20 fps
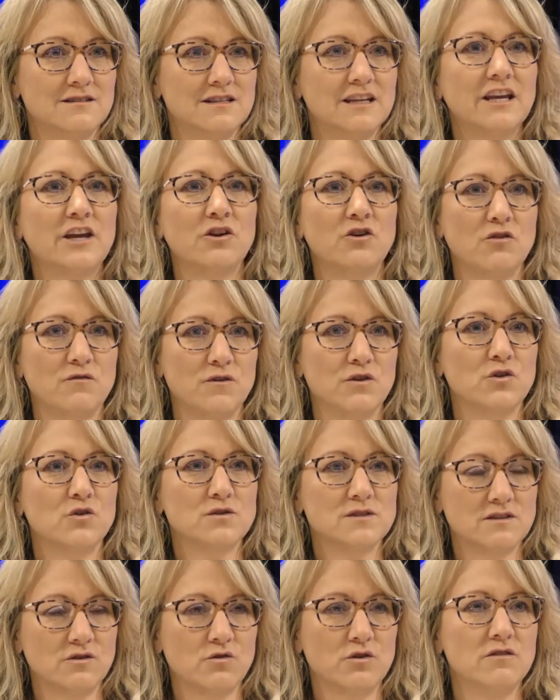to get over
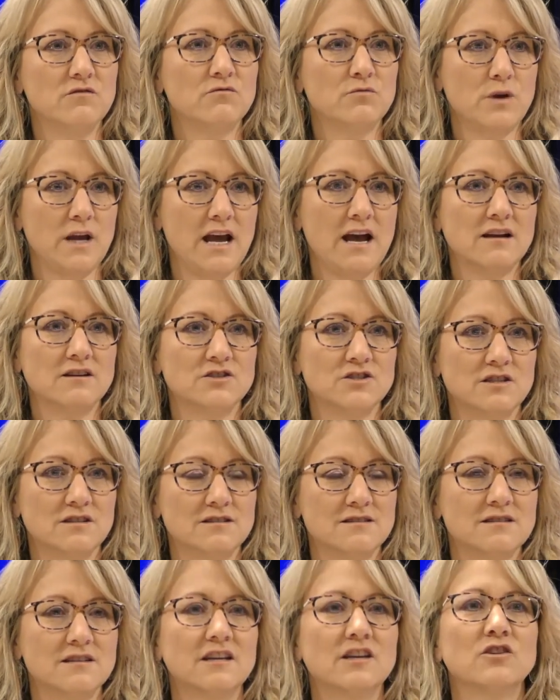those grief
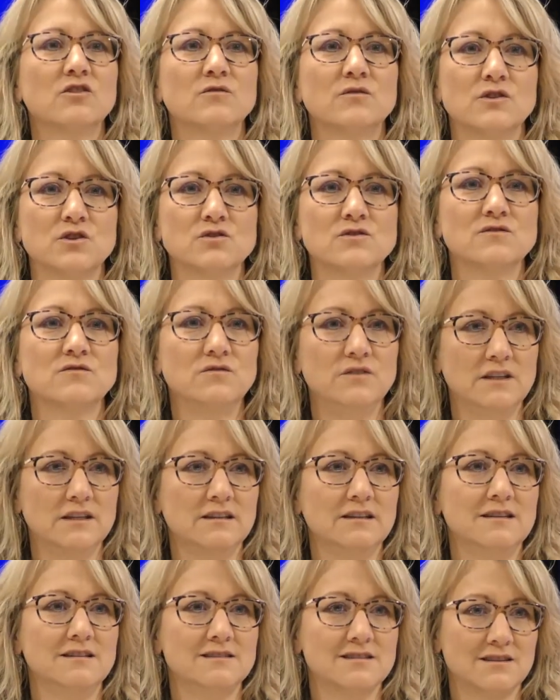reactions, to get over those
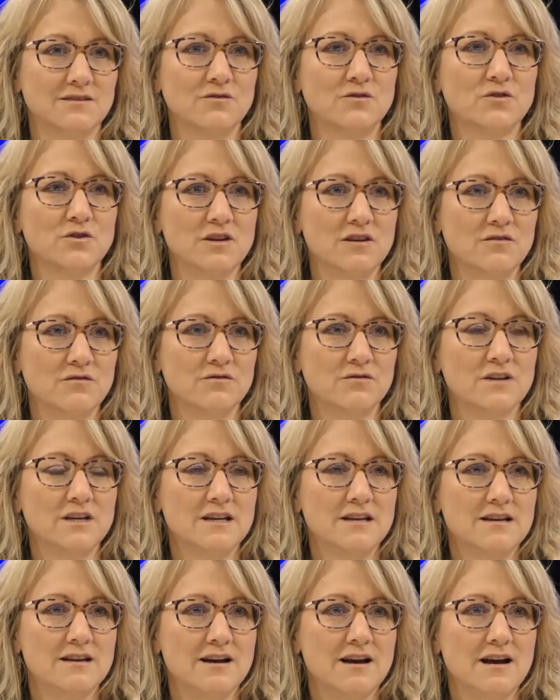feelings of grief.
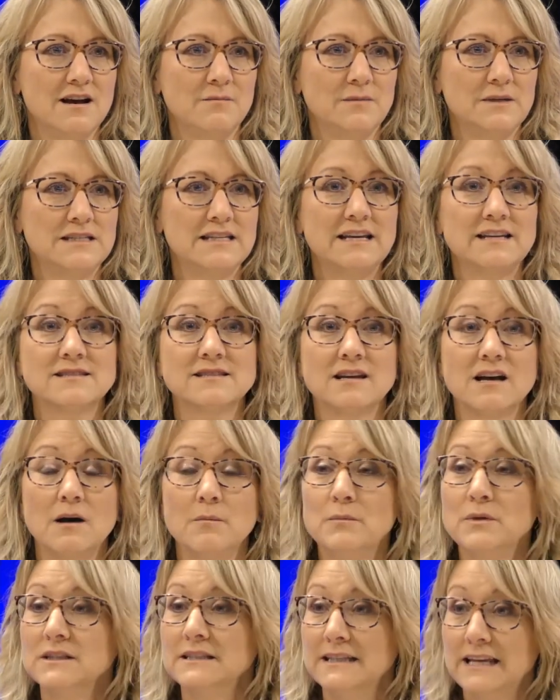It takes a
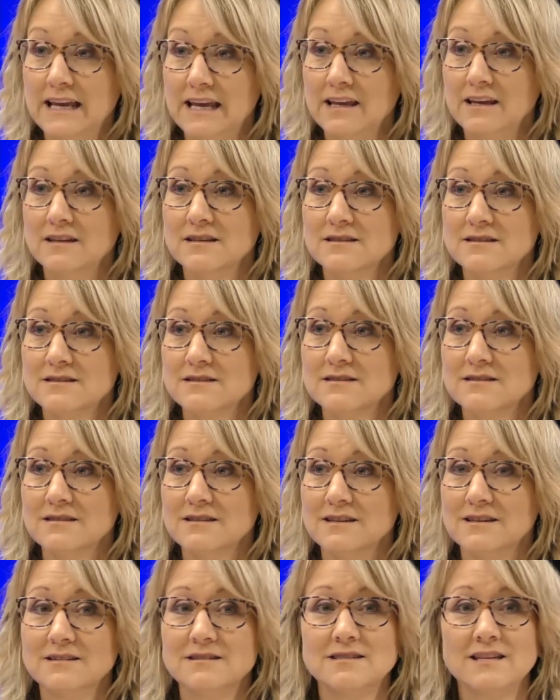couple days.
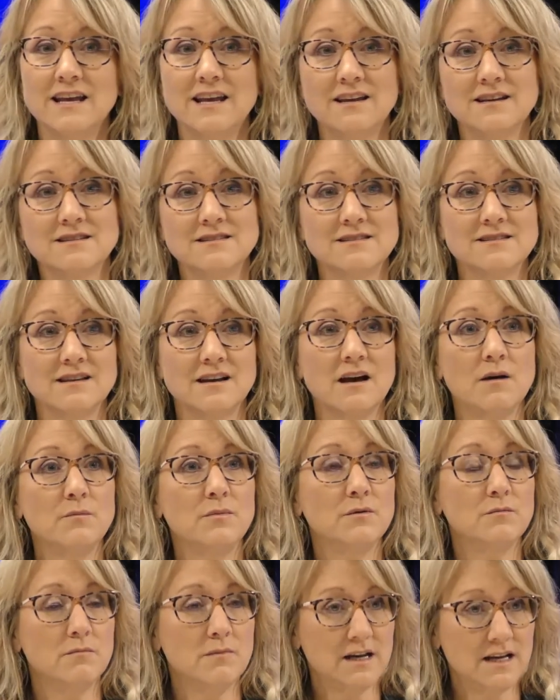It takes a
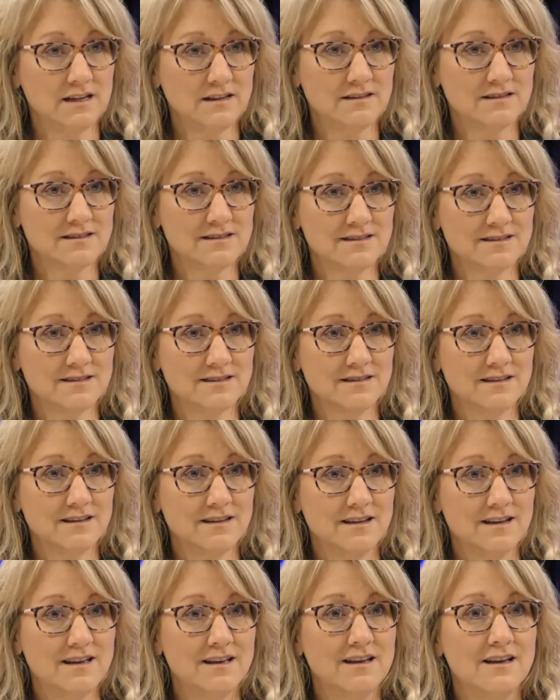couple months,
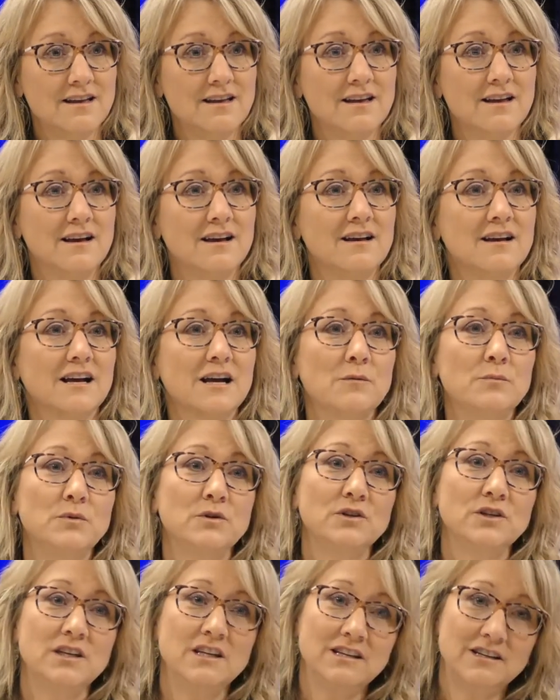a
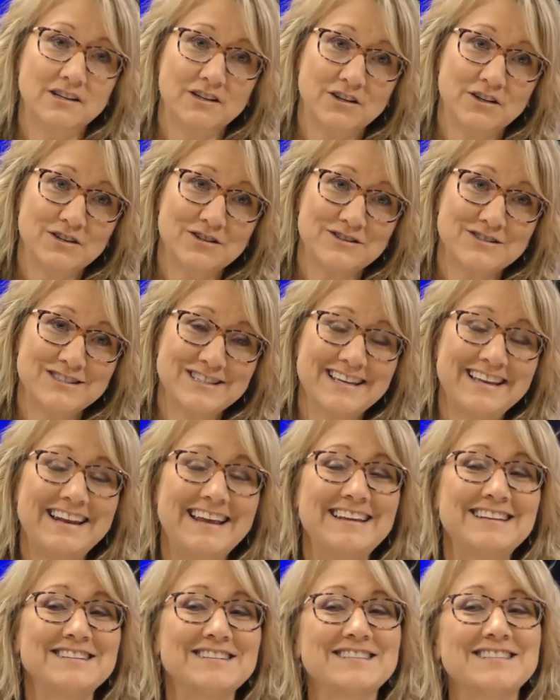couple years. And
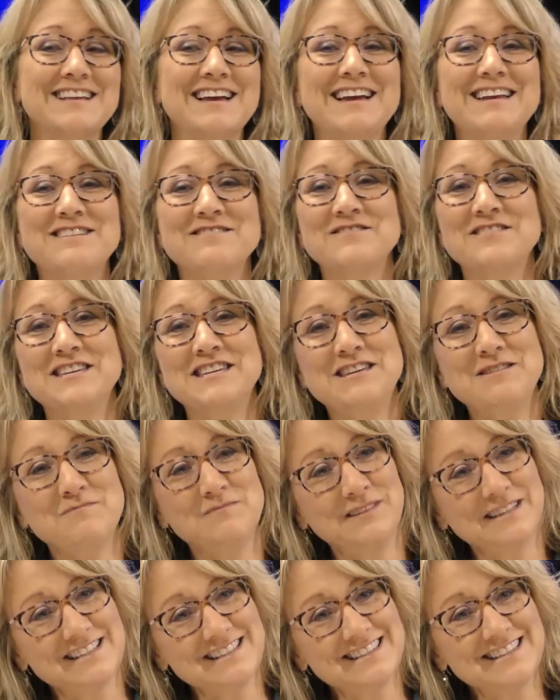I just kind of
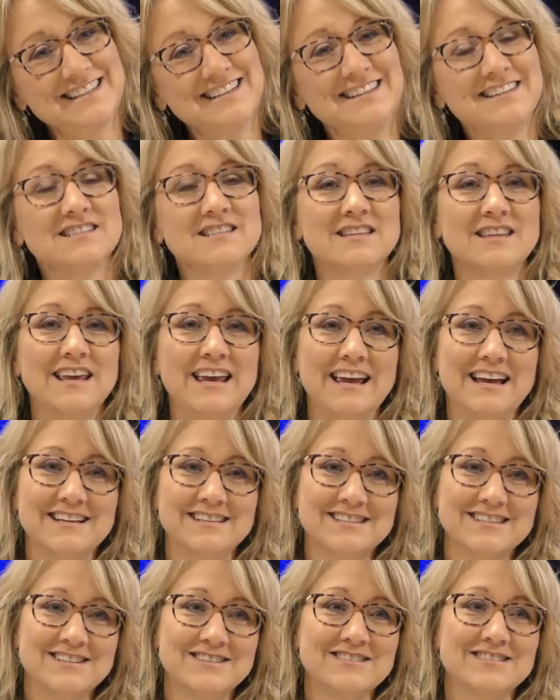keep listening to the
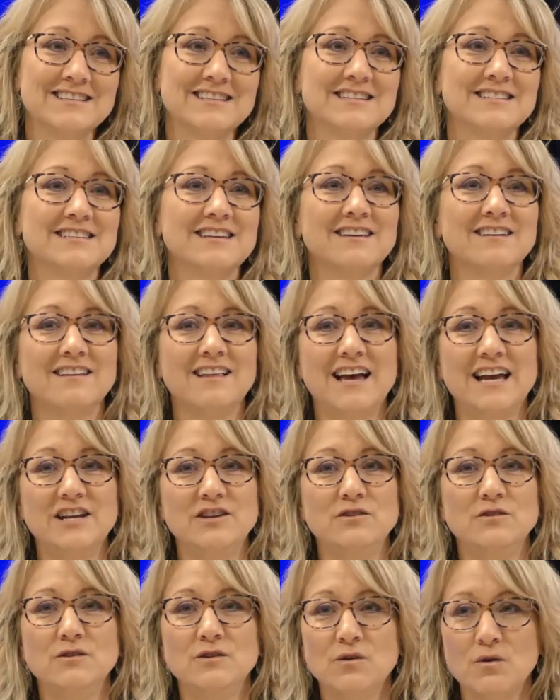answers until I
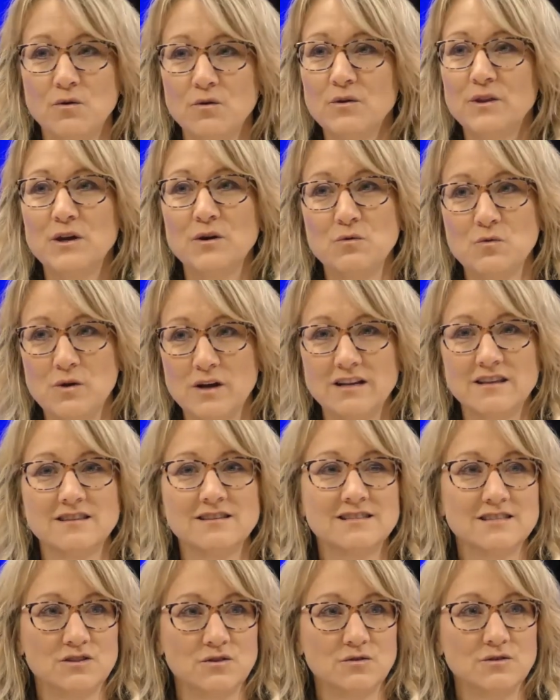know that one of
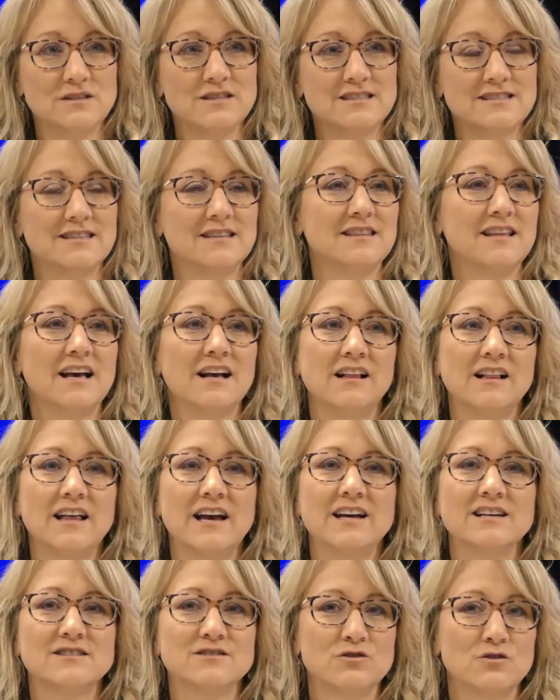the students in that
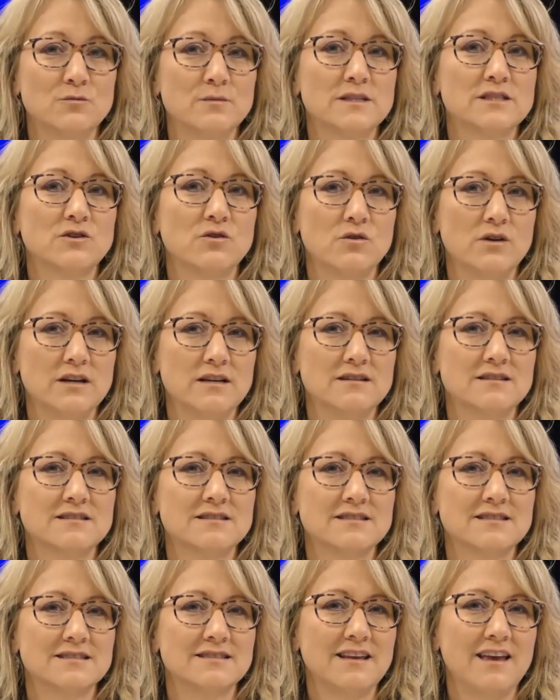classroom is going
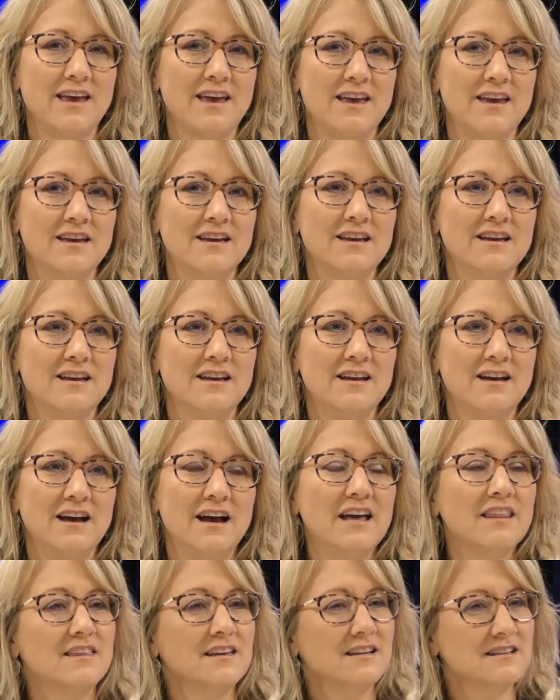to say,
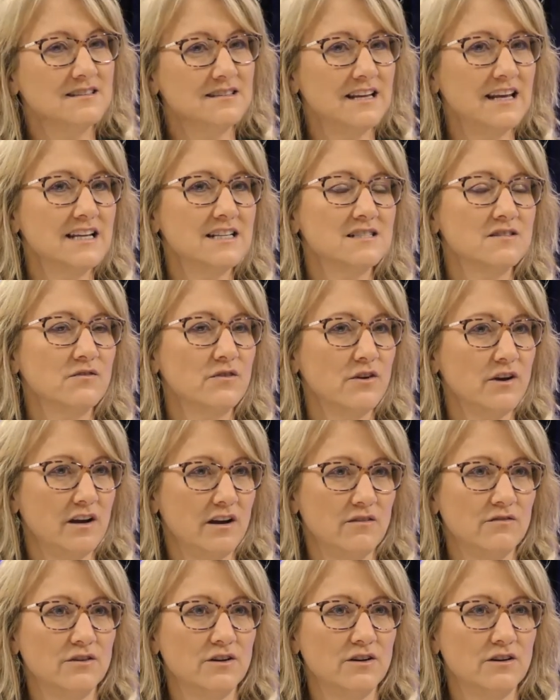I think it takes
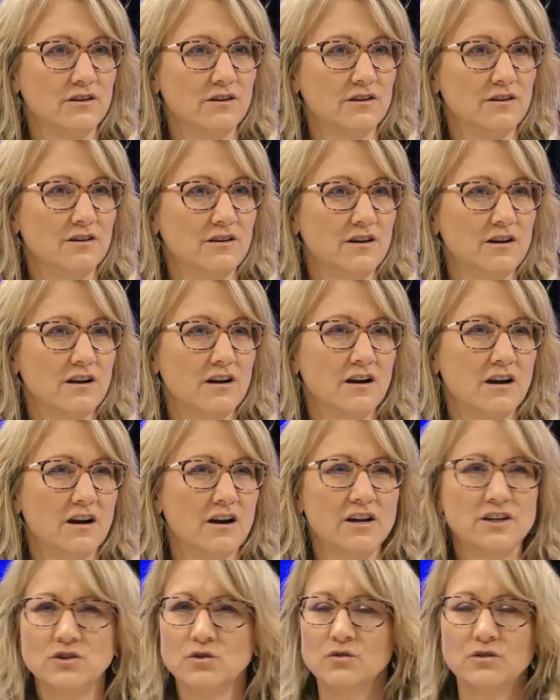forever,
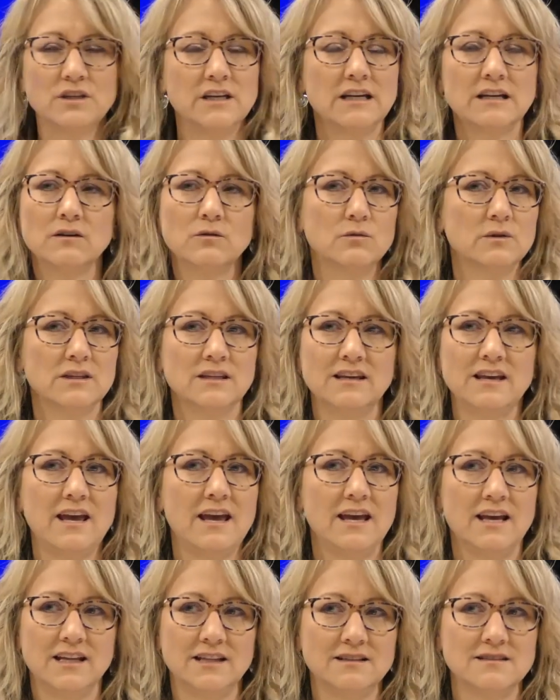or I don't think it really
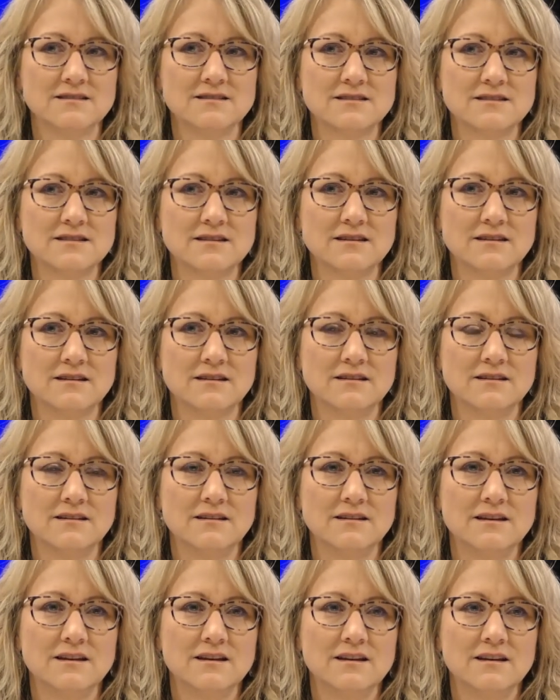ends.
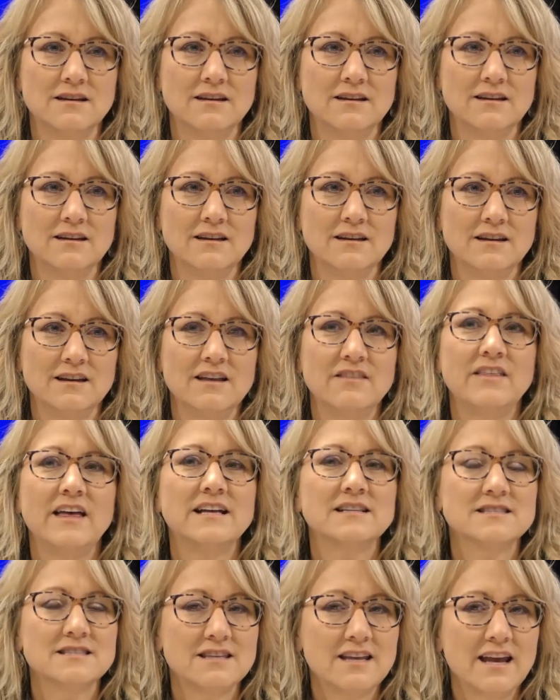And
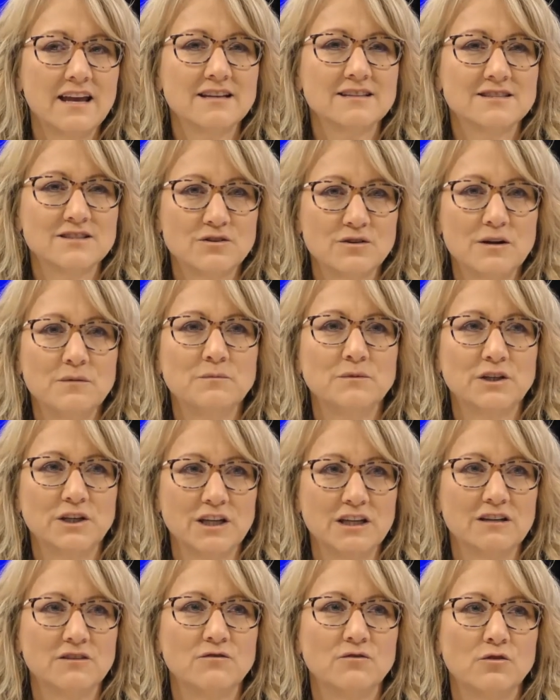that's the answer I'm
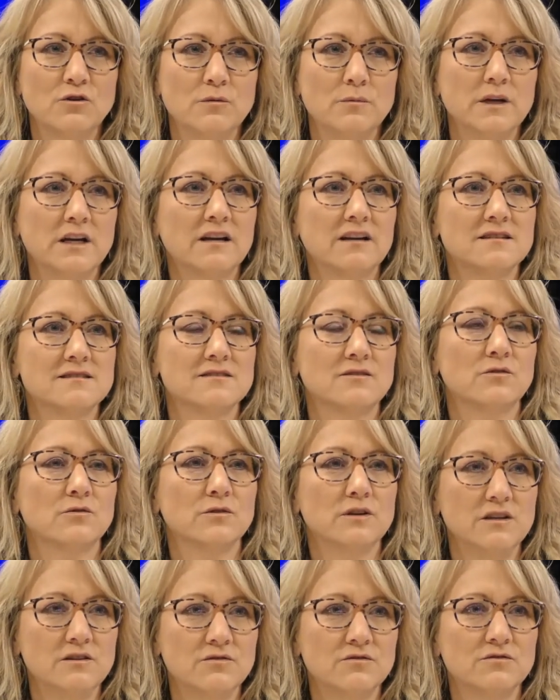looking for, because
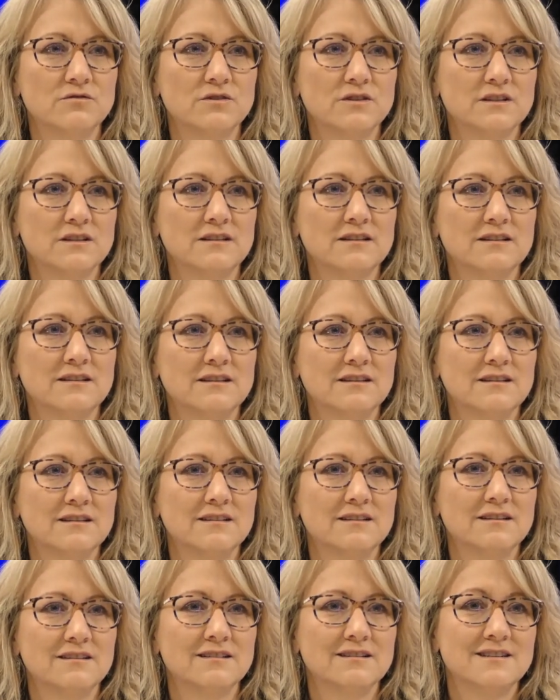grief
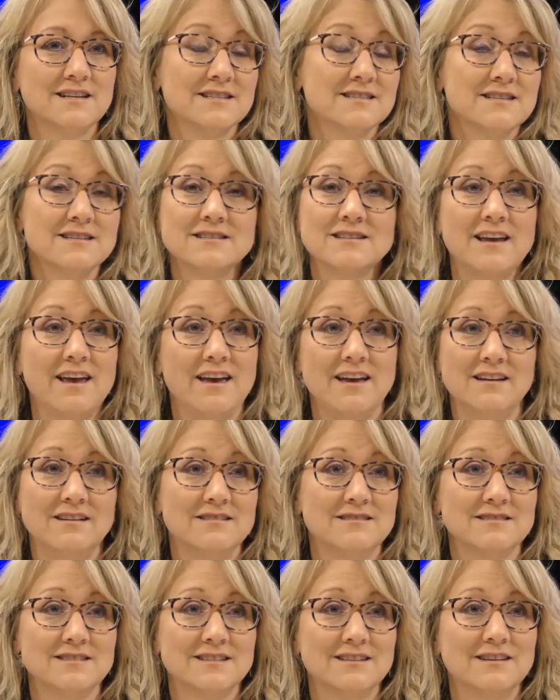doesn't
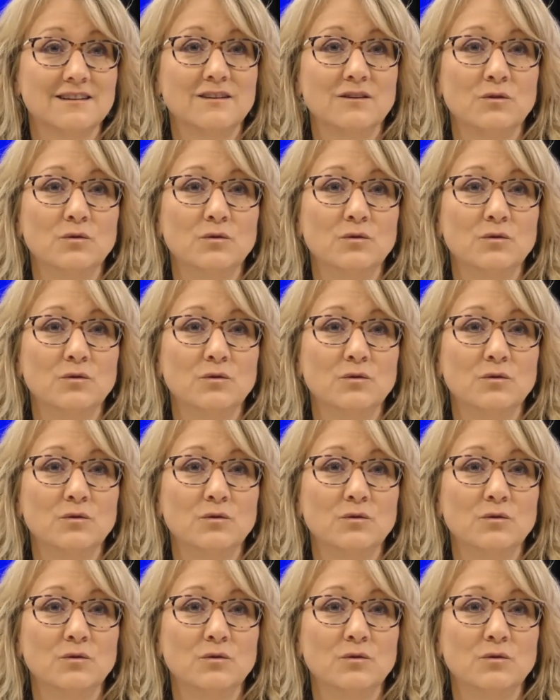end.